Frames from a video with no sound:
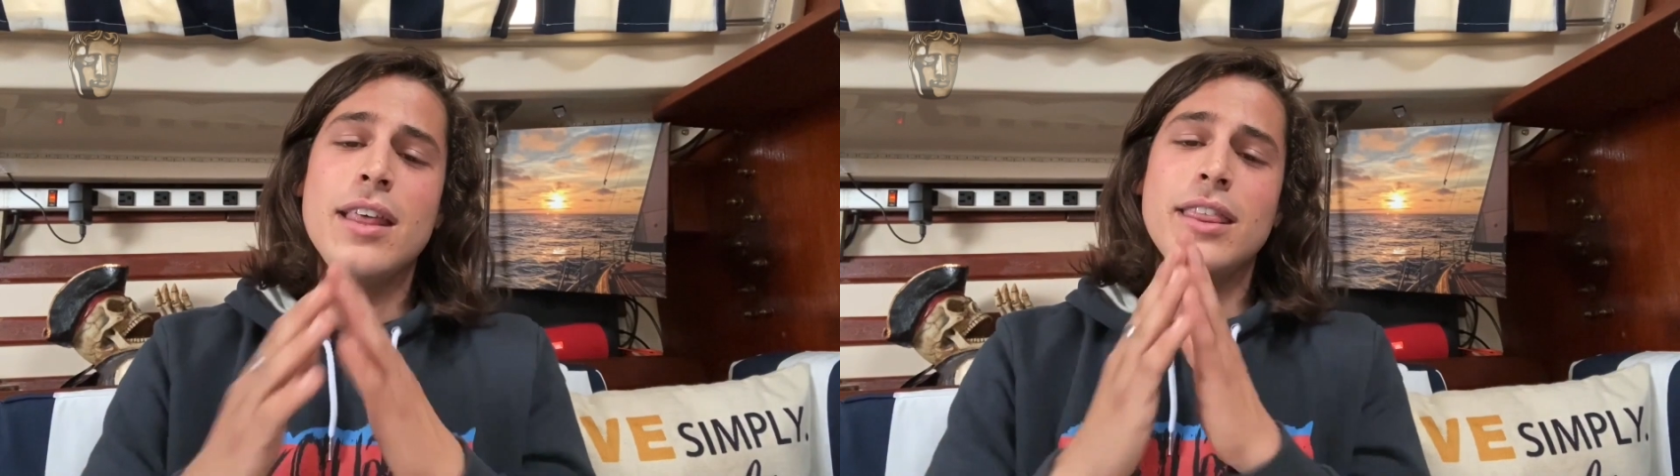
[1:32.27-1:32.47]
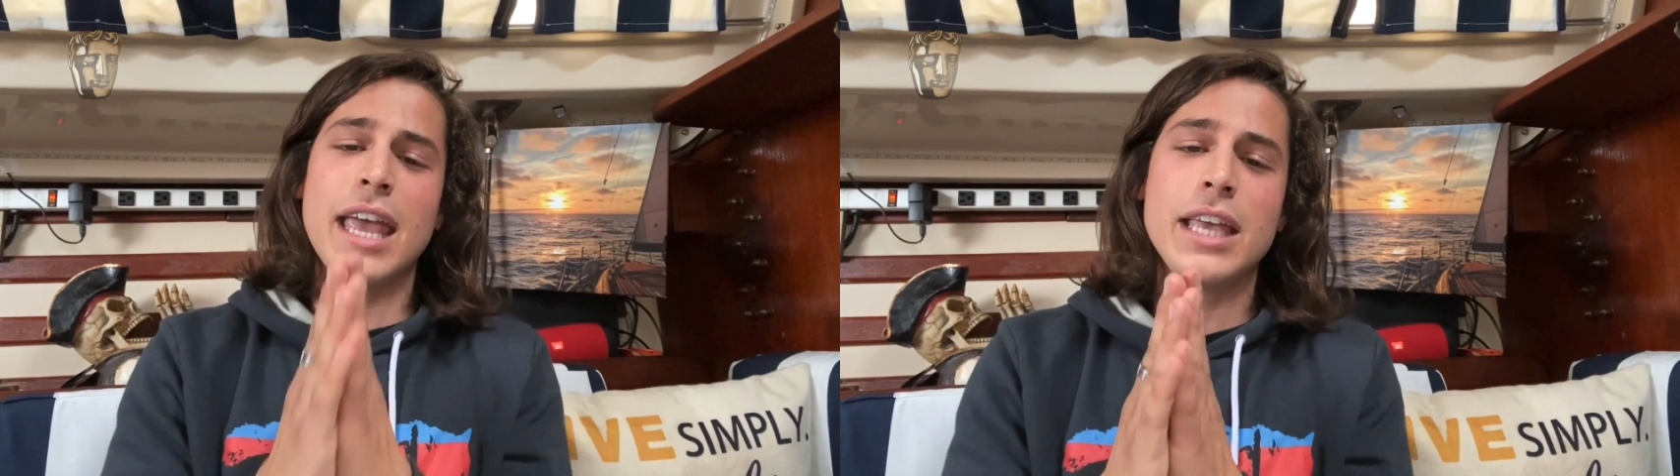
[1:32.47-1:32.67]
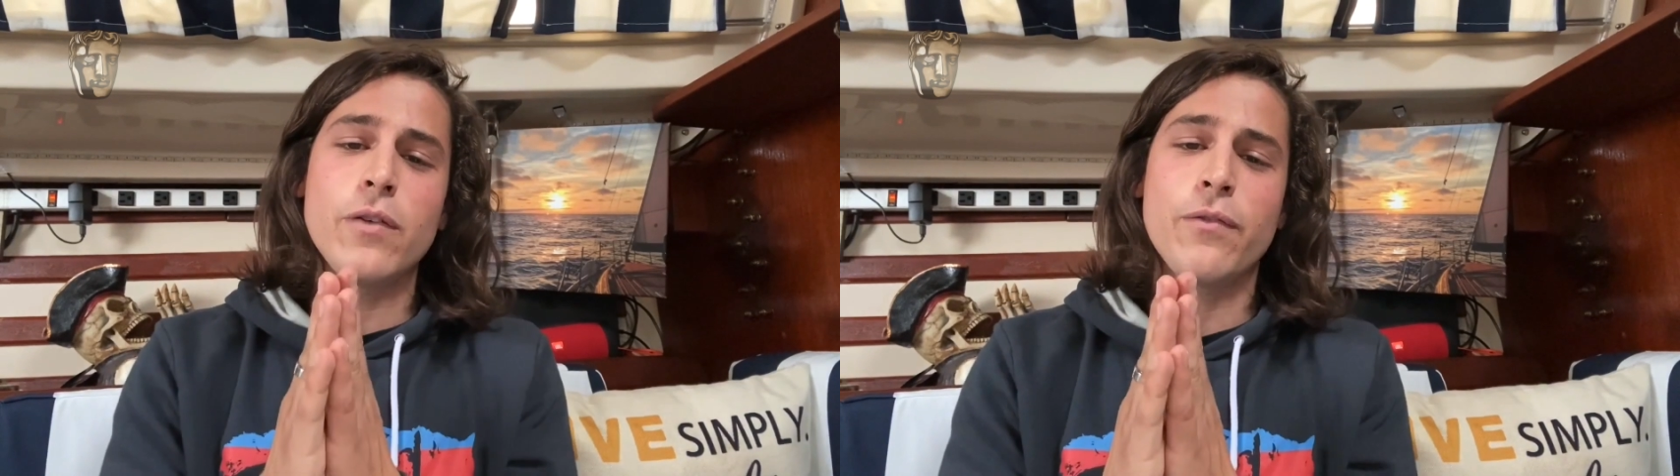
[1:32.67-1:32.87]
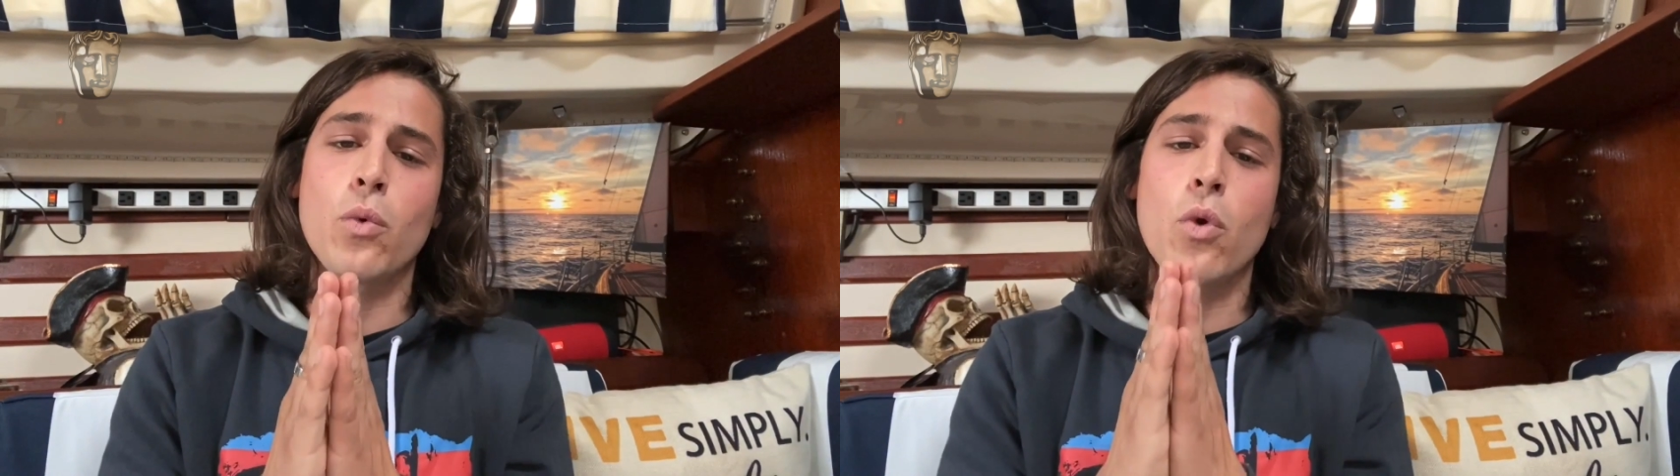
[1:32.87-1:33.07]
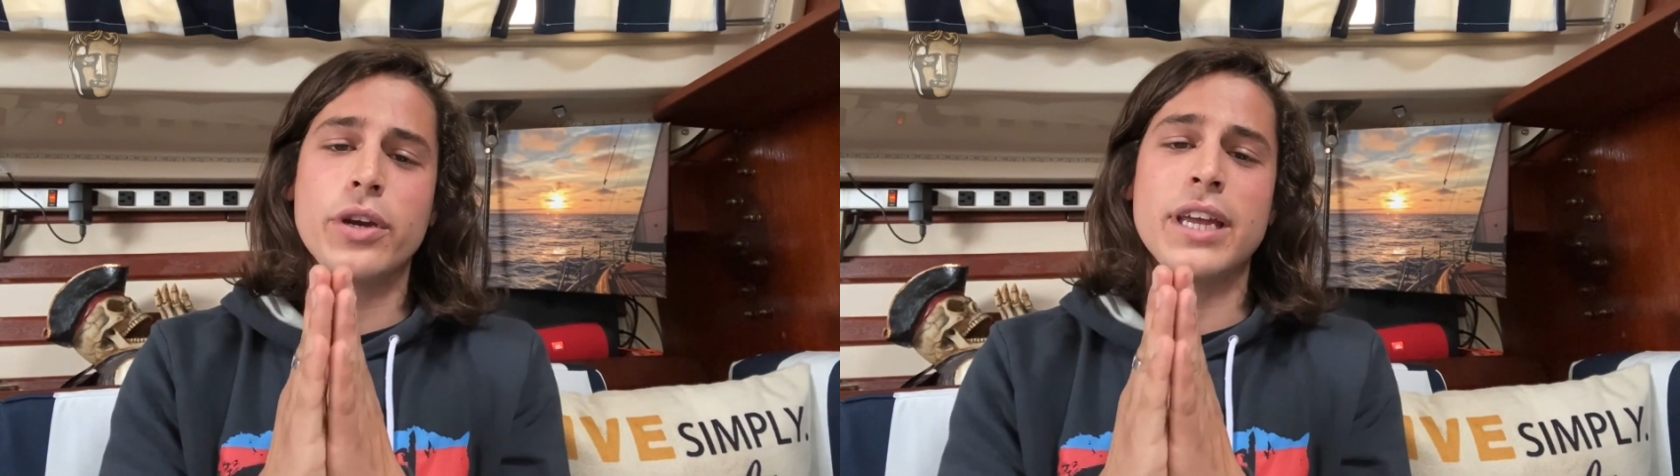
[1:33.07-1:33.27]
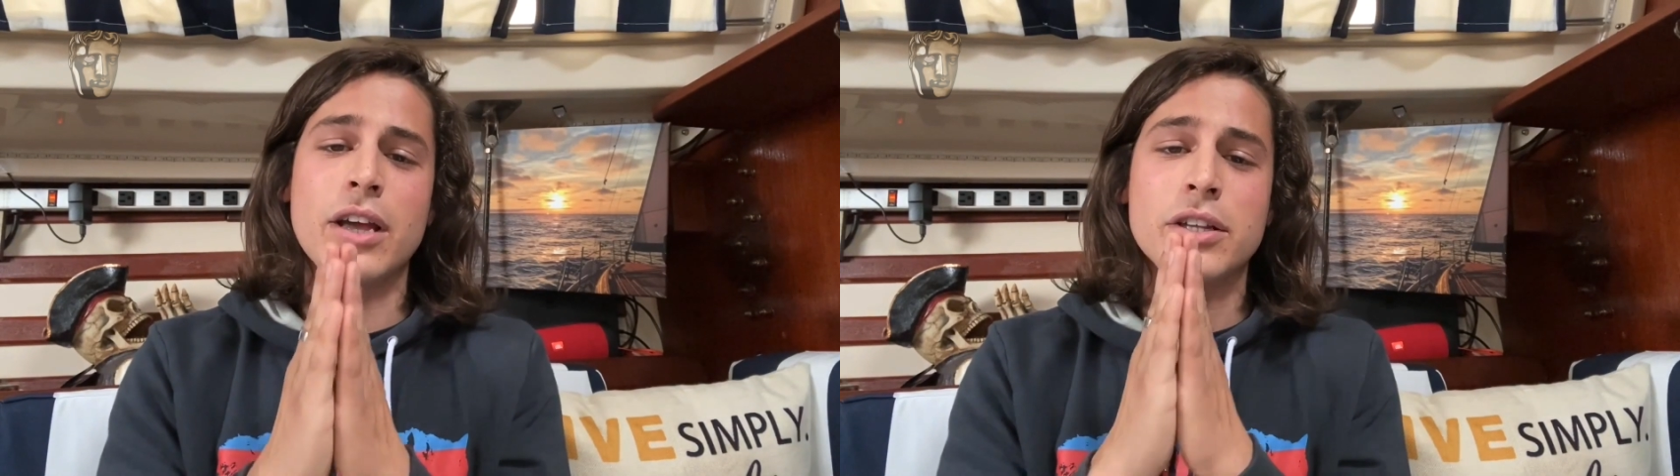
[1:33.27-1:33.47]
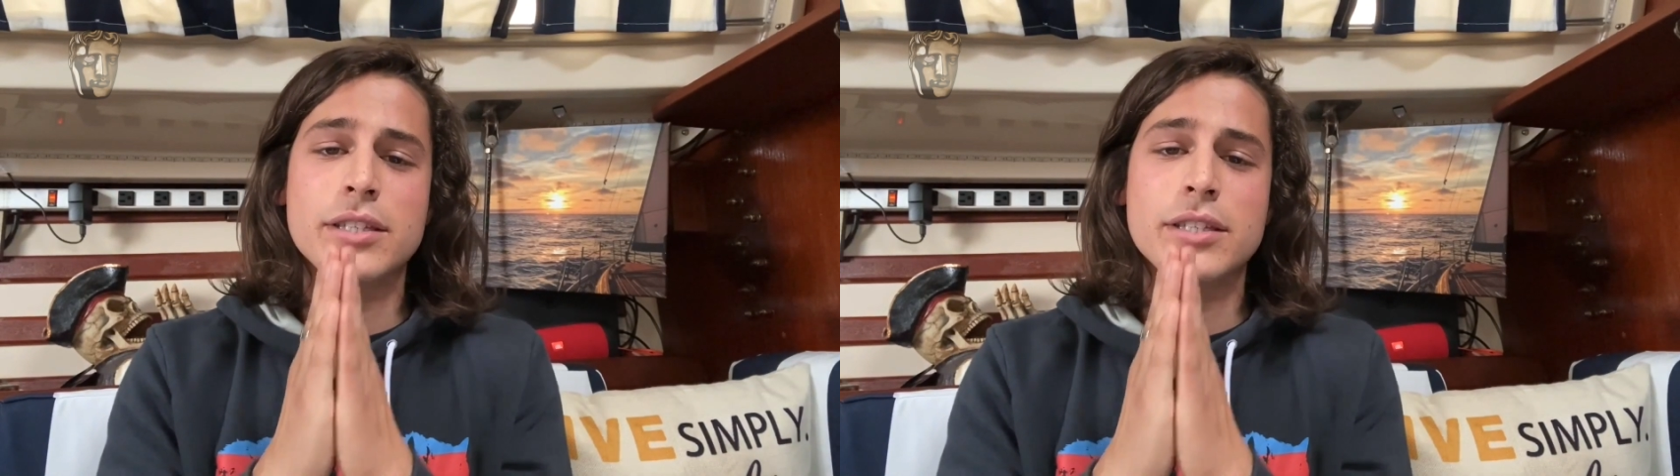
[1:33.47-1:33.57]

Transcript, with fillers: Thank you for working on